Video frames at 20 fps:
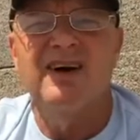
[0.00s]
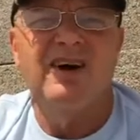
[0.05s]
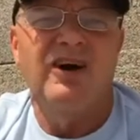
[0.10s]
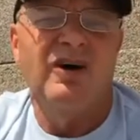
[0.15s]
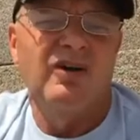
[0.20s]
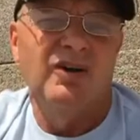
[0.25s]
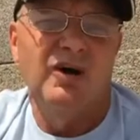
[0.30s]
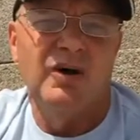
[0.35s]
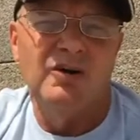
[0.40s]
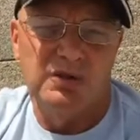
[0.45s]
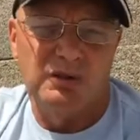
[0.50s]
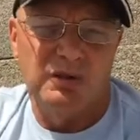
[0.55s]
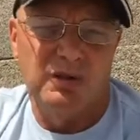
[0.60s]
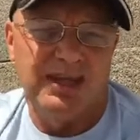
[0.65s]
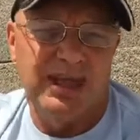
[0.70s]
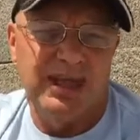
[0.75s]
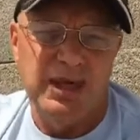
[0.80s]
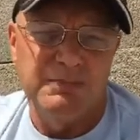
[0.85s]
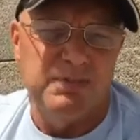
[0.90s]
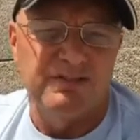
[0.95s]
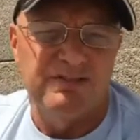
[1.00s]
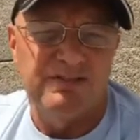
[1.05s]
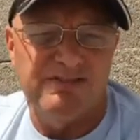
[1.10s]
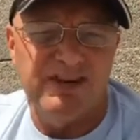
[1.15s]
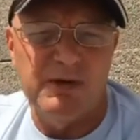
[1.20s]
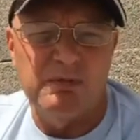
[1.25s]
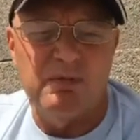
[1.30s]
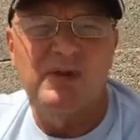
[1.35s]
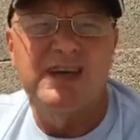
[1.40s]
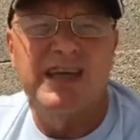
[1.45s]
or those who are keeping
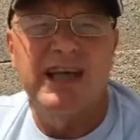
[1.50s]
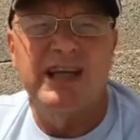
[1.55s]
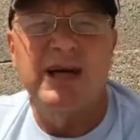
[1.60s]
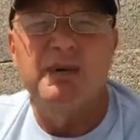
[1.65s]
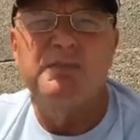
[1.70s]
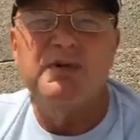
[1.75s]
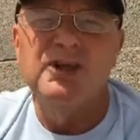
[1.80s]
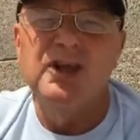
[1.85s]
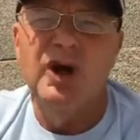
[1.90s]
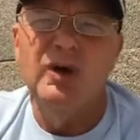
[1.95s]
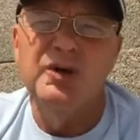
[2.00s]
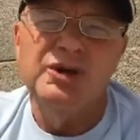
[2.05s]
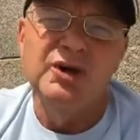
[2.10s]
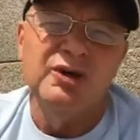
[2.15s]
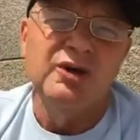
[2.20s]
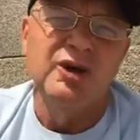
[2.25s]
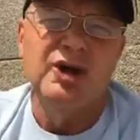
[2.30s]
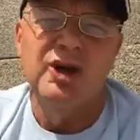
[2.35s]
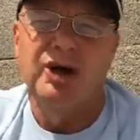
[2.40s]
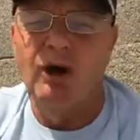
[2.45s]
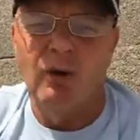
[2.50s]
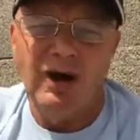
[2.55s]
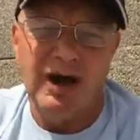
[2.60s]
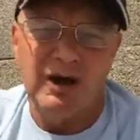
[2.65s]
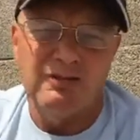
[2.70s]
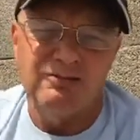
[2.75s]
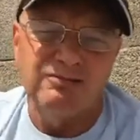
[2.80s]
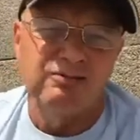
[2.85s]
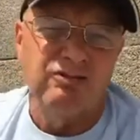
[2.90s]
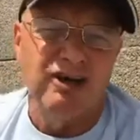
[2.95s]
fit will get up and know you can go
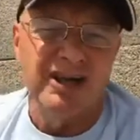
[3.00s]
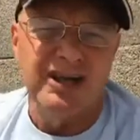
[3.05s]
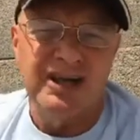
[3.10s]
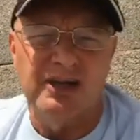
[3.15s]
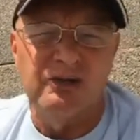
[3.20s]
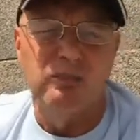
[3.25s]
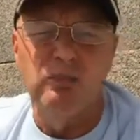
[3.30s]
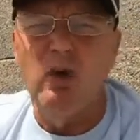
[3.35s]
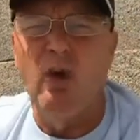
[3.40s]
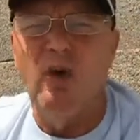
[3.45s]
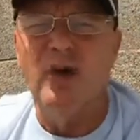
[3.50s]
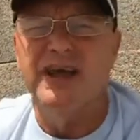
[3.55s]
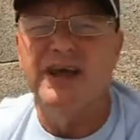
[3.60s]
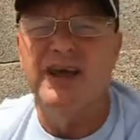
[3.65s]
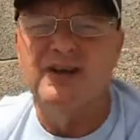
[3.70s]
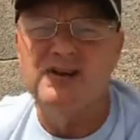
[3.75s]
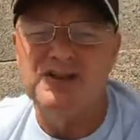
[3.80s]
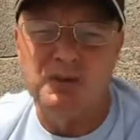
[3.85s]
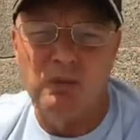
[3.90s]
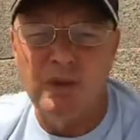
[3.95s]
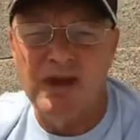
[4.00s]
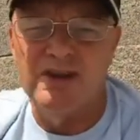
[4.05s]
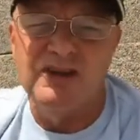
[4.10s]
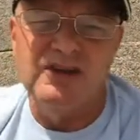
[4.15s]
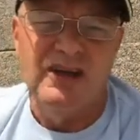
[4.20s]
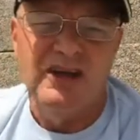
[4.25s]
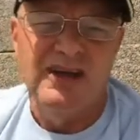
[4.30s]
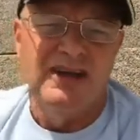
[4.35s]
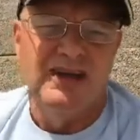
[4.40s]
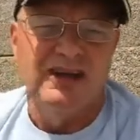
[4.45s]
out running and walking because the
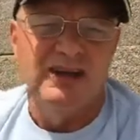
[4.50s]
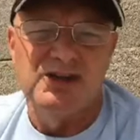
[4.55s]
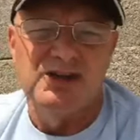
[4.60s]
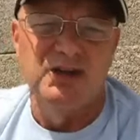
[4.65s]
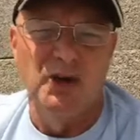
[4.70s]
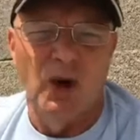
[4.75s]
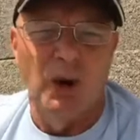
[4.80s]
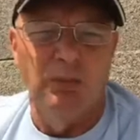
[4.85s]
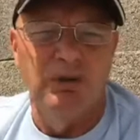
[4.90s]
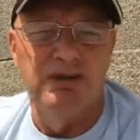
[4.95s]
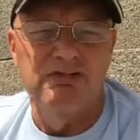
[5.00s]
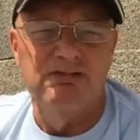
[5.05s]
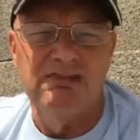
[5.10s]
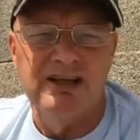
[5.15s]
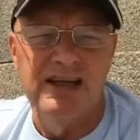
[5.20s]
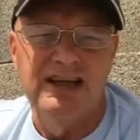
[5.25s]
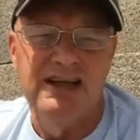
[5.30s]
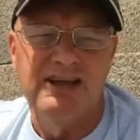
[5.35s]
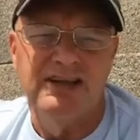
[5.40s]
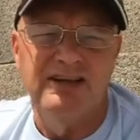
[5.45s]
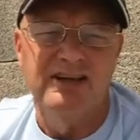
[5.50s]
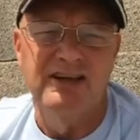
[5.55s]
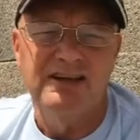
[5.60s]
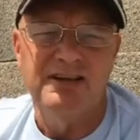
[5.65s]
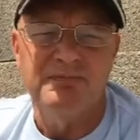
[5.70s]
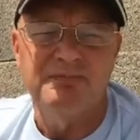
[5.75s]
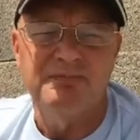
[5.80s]
weather is normally really good.